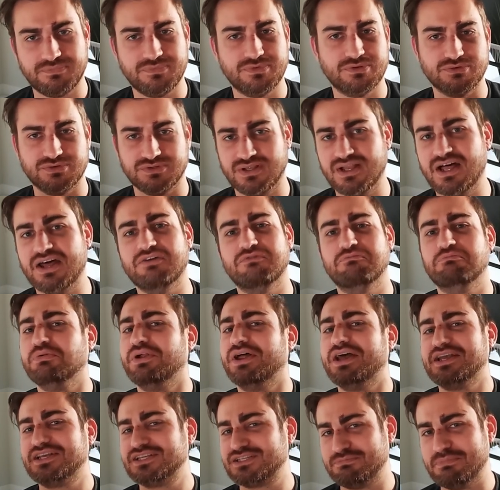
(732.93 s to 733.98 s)
there's a lot of
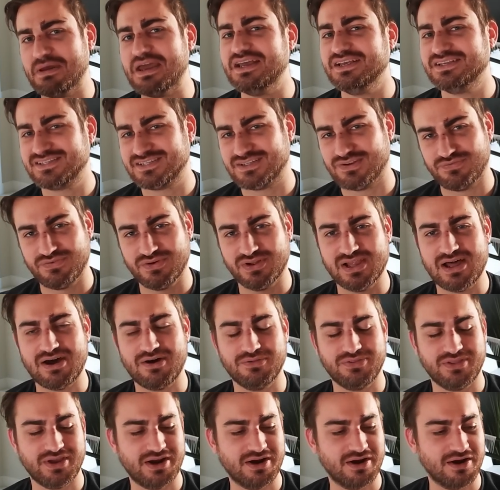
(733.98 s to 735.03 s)
blank space to fill
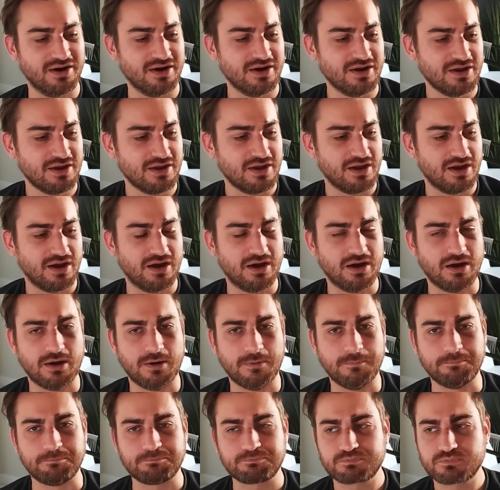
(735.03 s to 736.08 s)
out there.
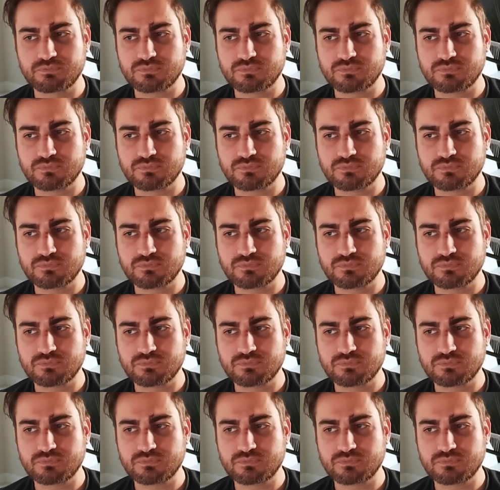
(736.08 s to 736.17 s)
Um,